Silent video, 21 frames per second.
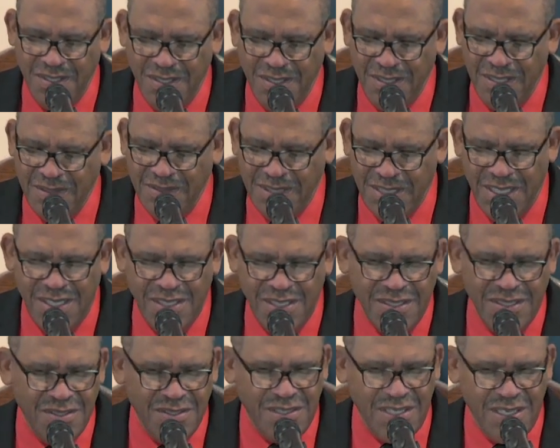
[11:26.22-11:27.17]
I'm
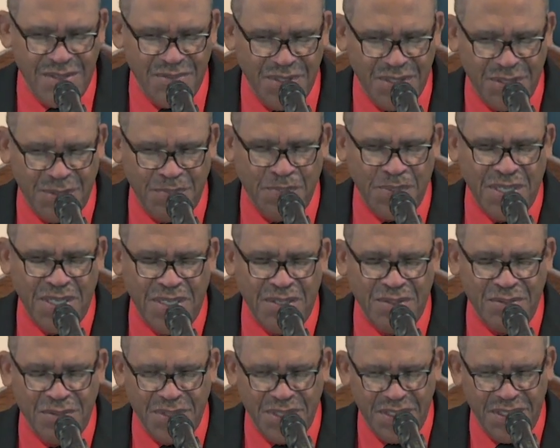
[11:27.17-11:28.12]
telling you, there is
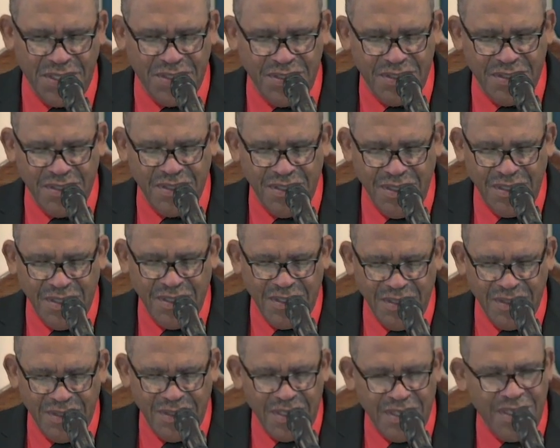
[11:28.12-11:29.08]
power in
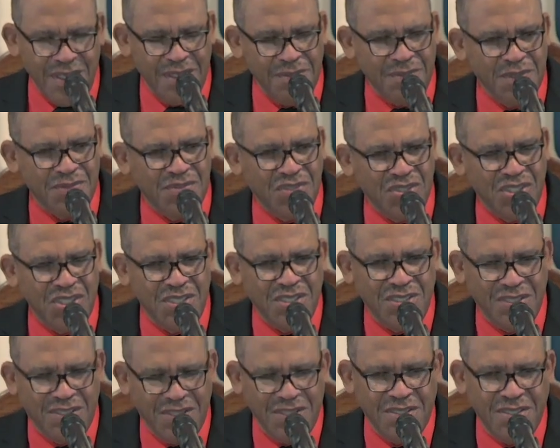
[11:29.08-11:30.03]
the name of
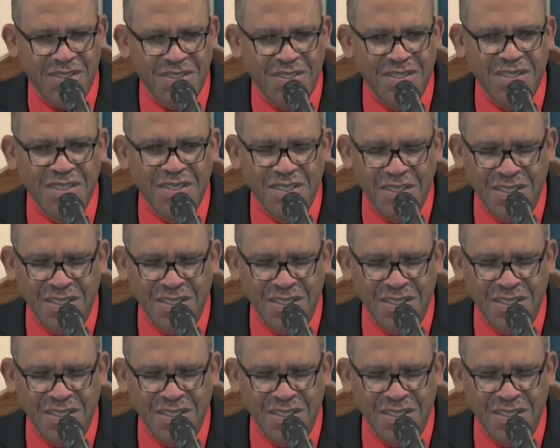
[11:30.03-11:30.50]
Jesus.